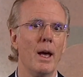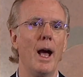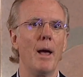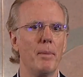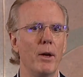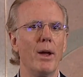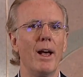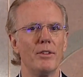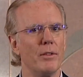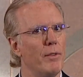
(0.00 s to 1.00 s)
Iberia
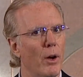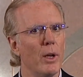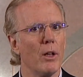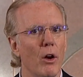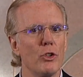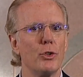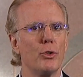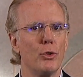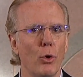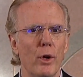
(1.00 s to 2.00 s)
has a very large
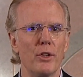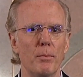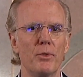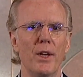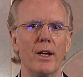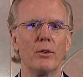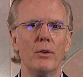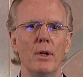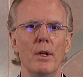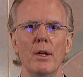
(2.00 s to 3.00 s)
tourism sector,
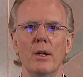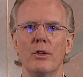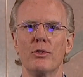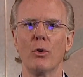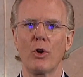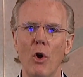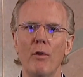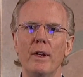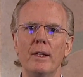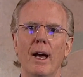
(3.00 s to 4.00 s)
so
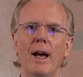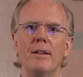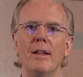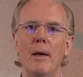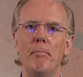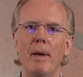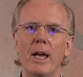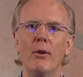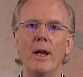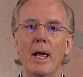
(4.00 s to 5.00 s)
COVID had a
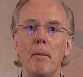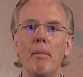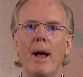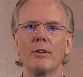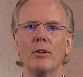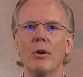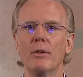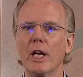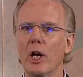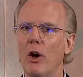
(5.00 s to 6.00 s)
bigger impact on
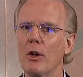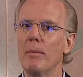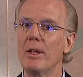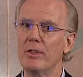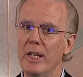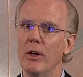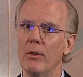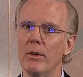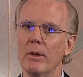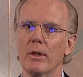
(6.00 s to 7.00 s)
the economies
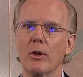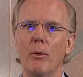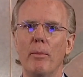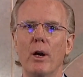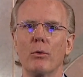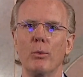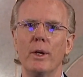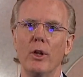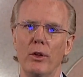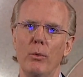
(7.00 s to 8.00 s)
here compared
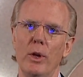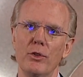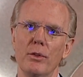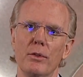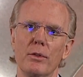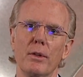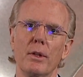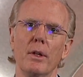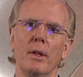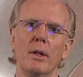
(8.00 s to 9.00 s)
with other regions.
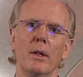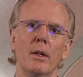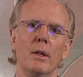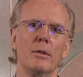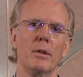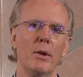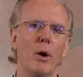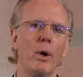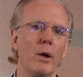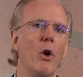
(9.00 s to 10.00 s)
So now
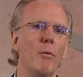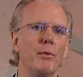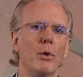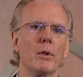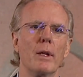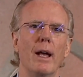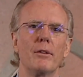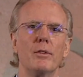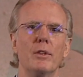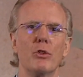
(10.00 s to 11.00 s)
we're hopeful
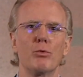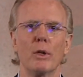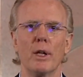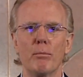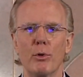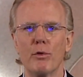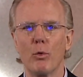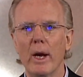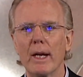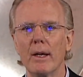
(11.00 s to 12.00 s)
that this will improve
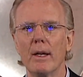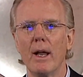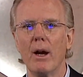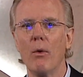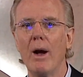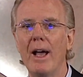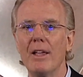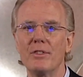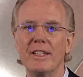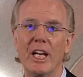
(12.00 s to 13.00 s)
quickly now
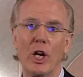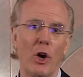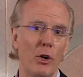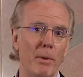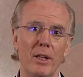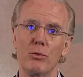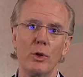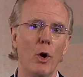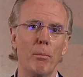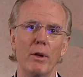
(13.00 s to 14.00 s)
as the economies
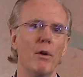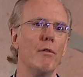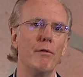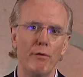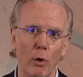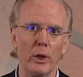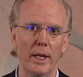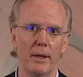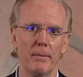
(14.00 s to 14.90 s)
reopen fully.